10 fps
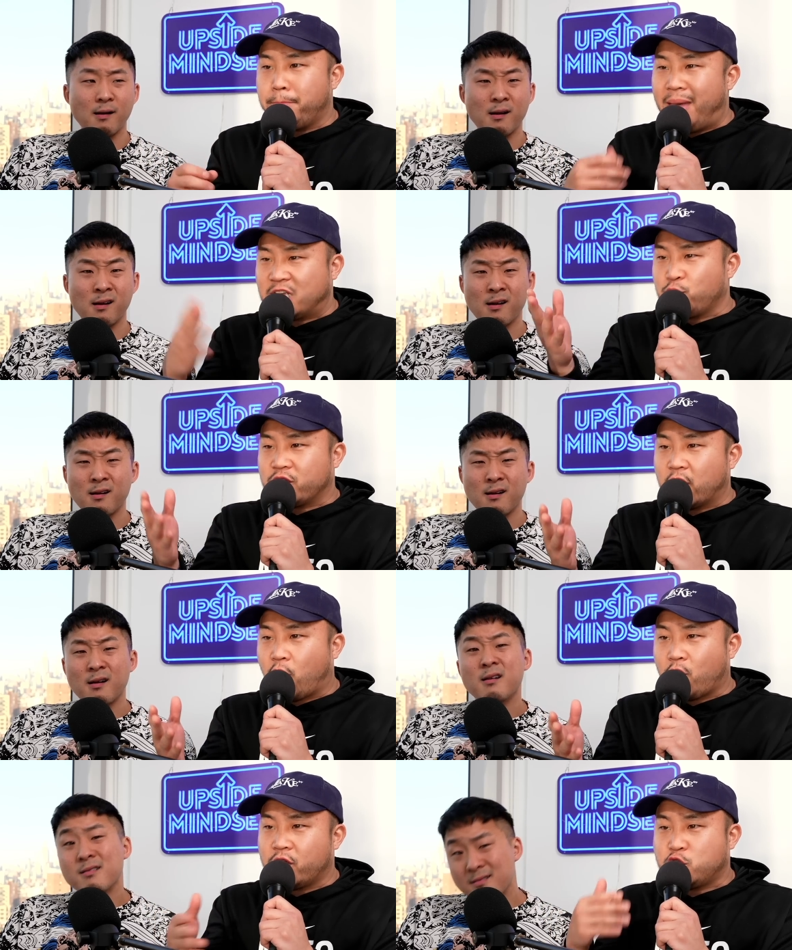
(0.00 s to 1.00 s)
Speaker 1: mess with the
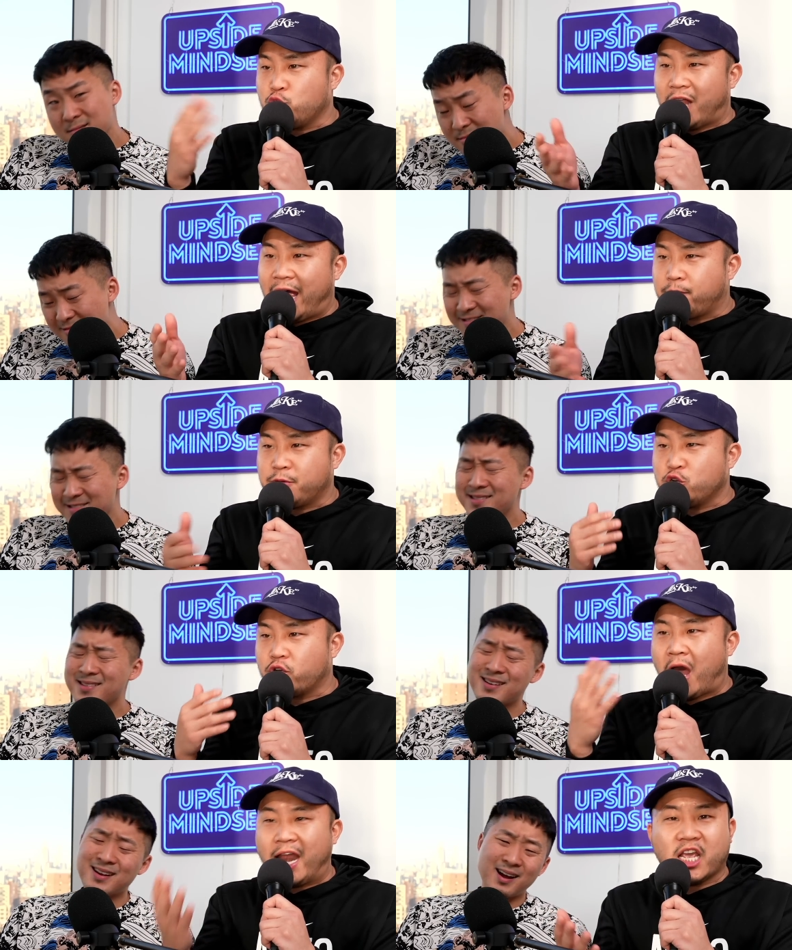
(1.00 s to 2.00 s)
girl that you like, but you
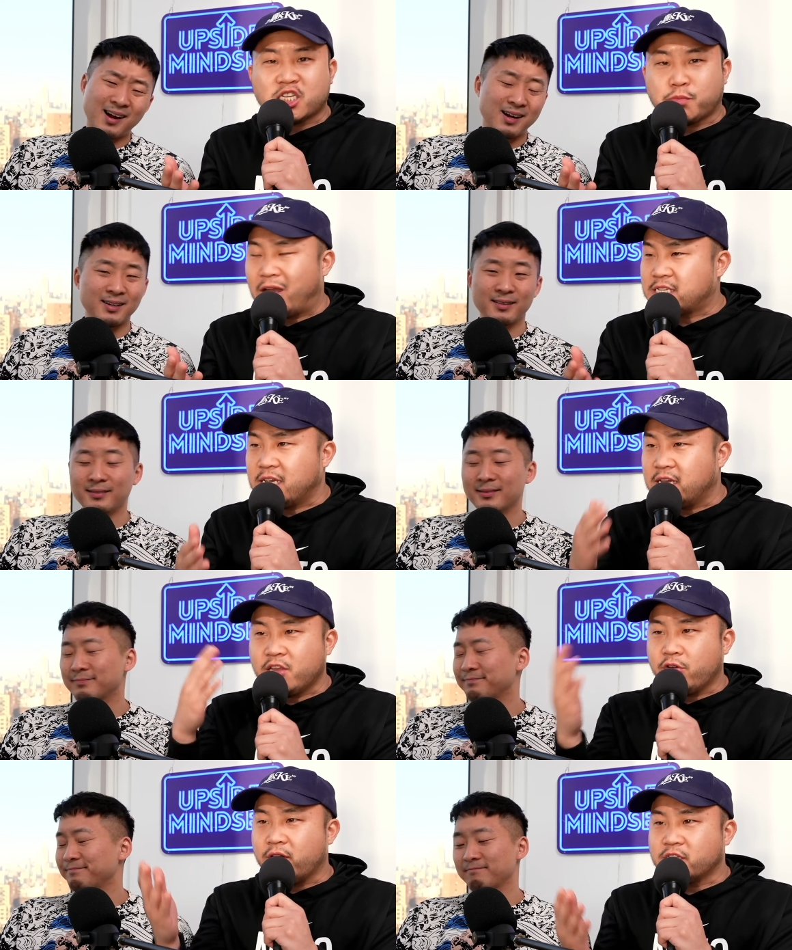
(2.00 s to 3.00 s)
don't yeah. know how to express it,
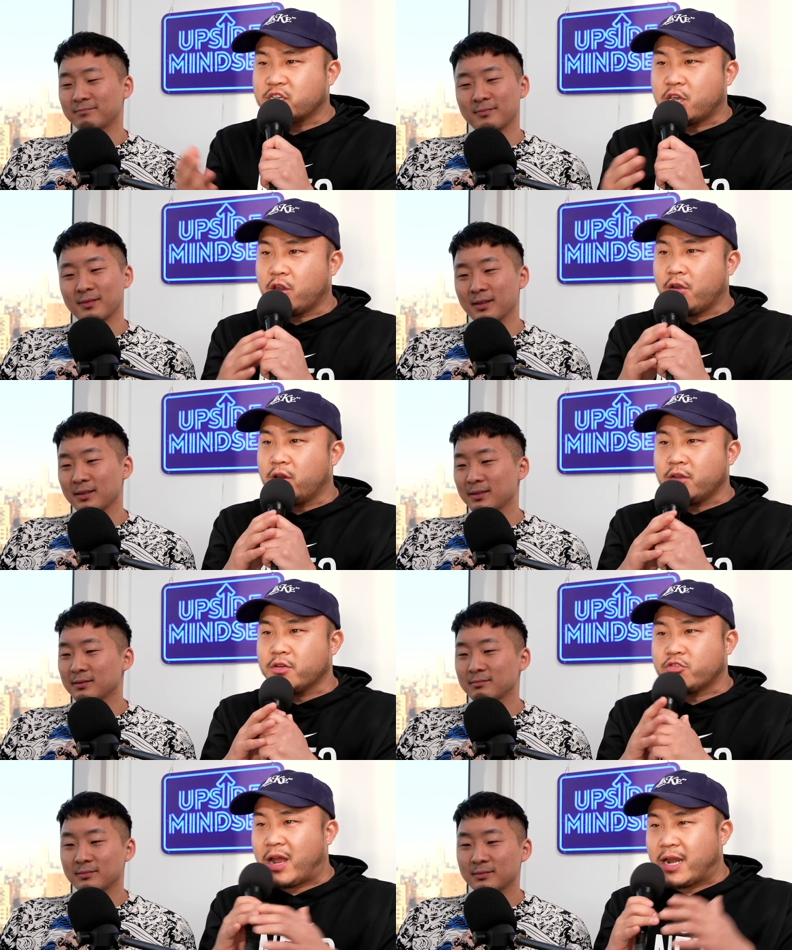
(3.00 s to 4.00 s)
and you're insecure, and
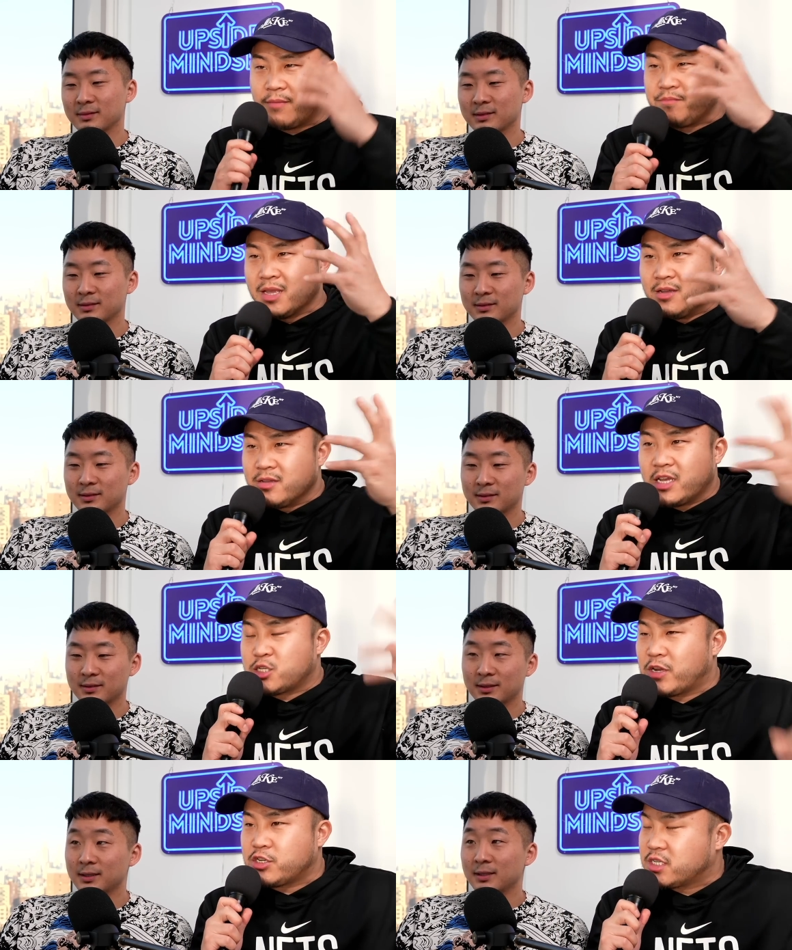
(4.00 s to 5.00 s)
you're trying to
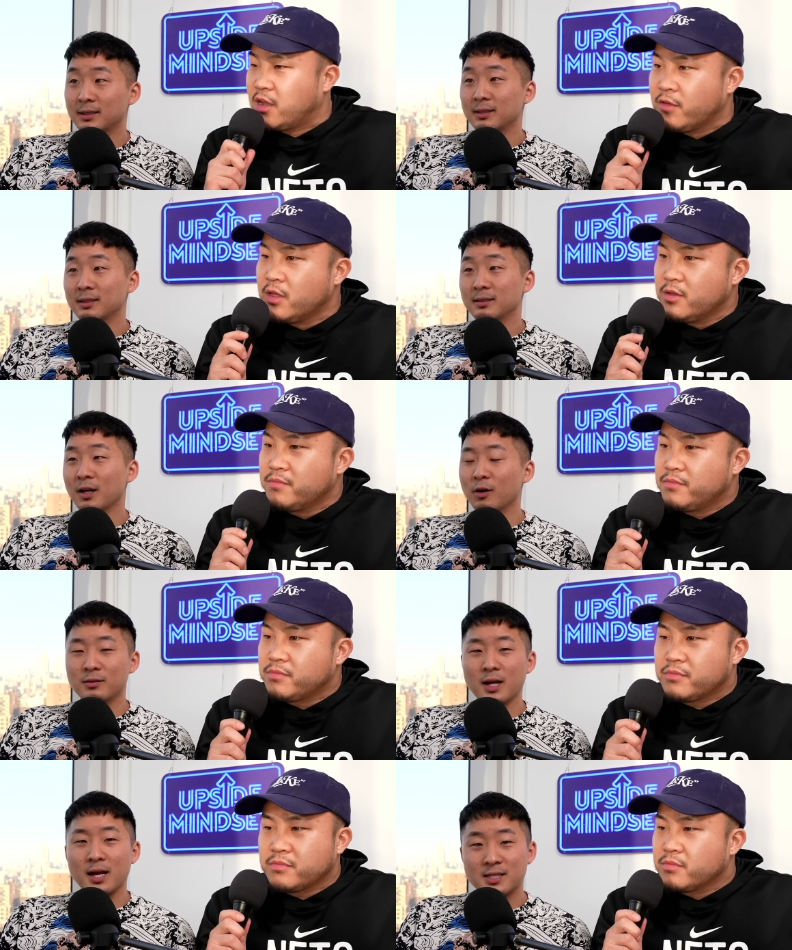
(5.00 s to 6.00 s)
express yourself.
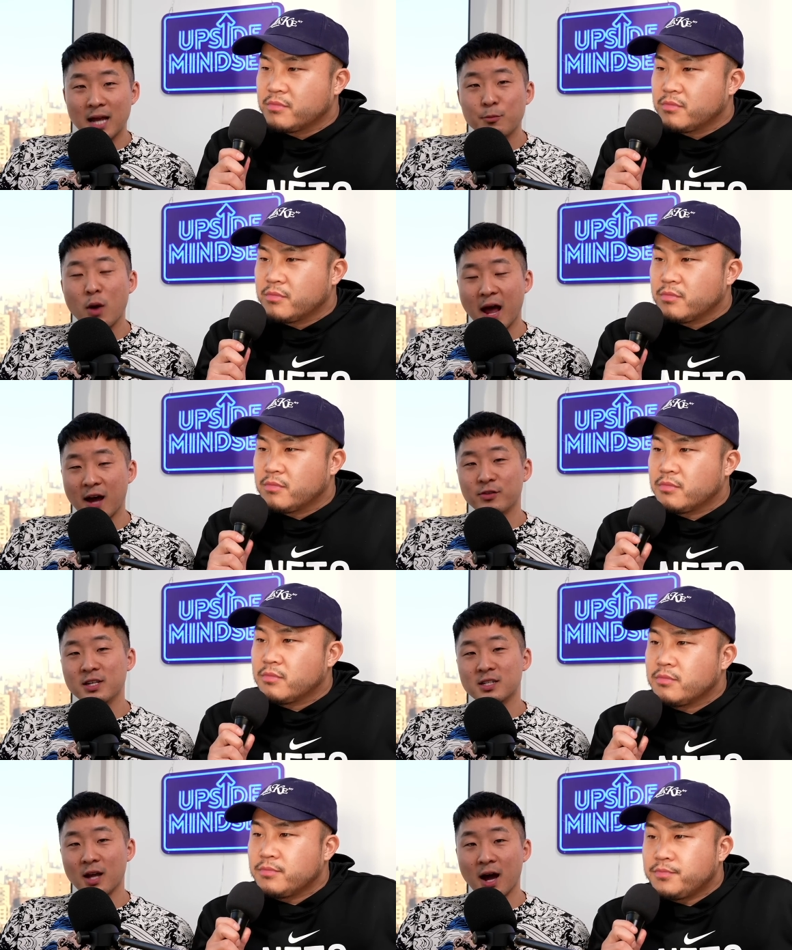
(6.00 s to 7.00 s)
Speaker 2: Dude, next time you have
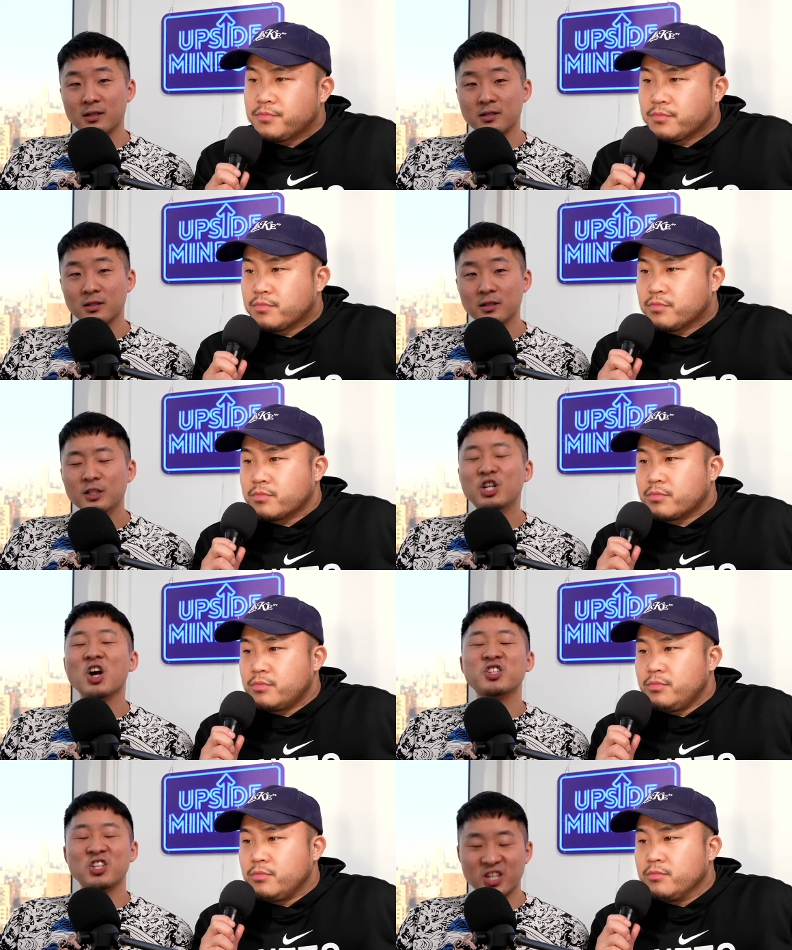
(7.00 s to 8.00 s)
these thoughts,
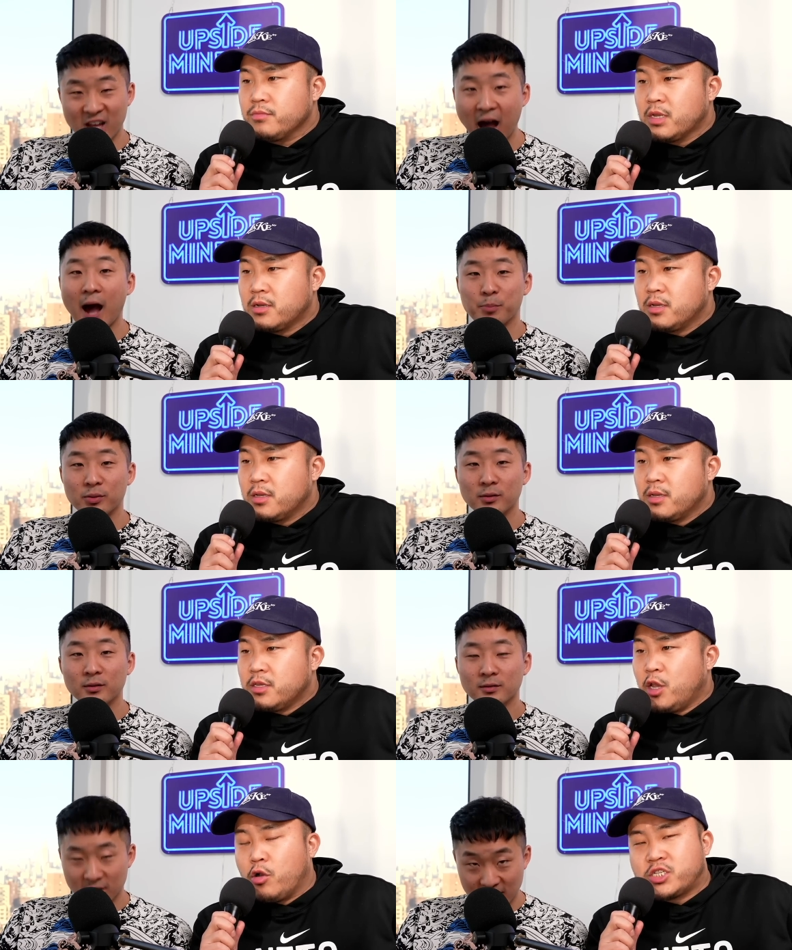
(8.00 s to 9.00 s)
just stop
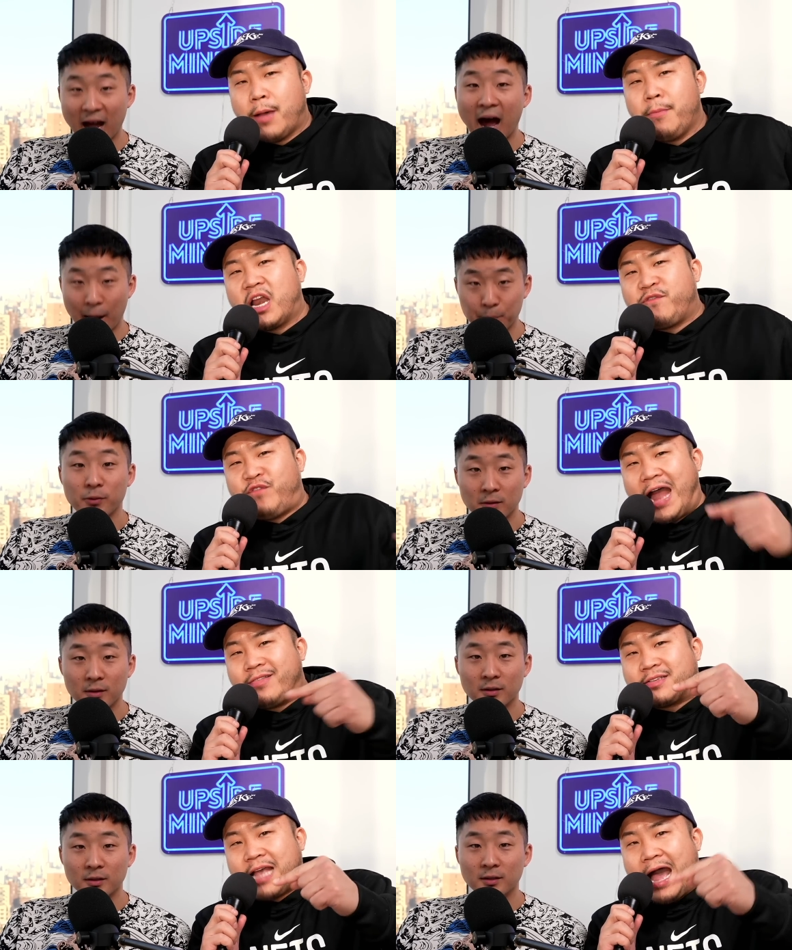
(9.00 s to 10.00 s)
Yo, Stop. somebody
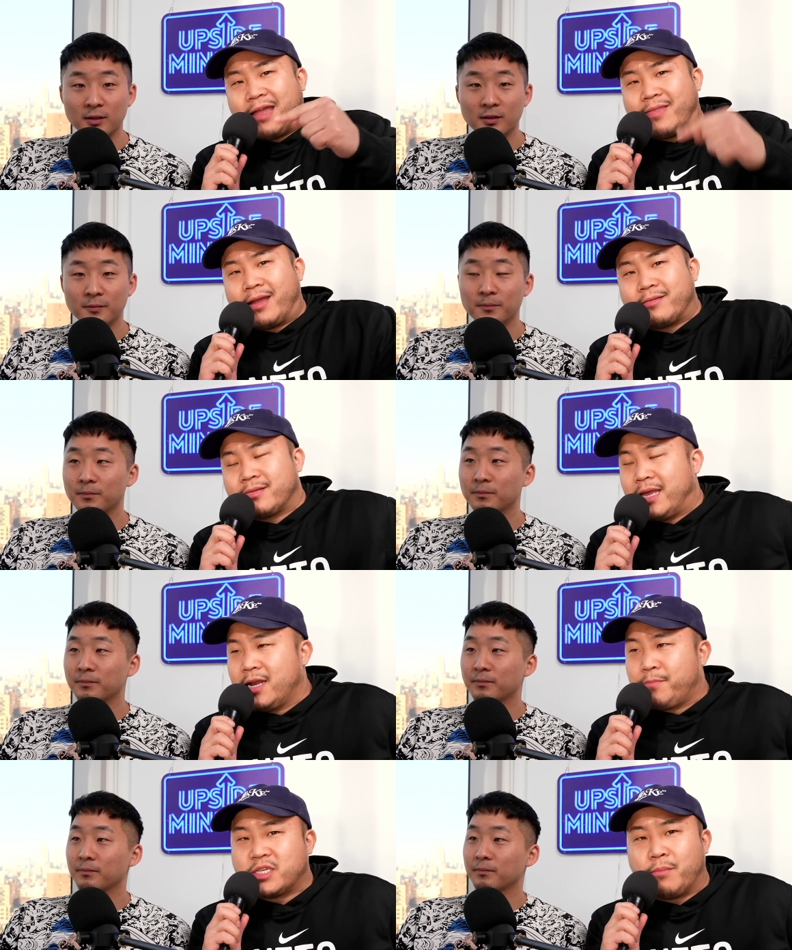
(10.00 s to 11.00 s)
find this guy and
Speaker 1: like
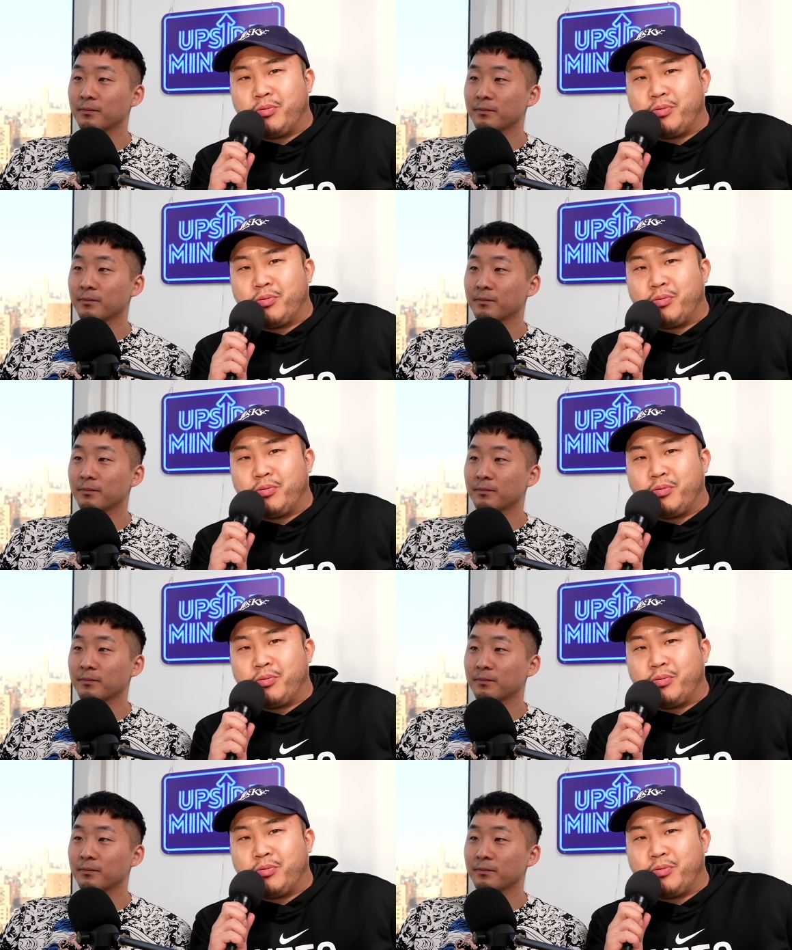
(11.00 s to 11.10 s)
hit up his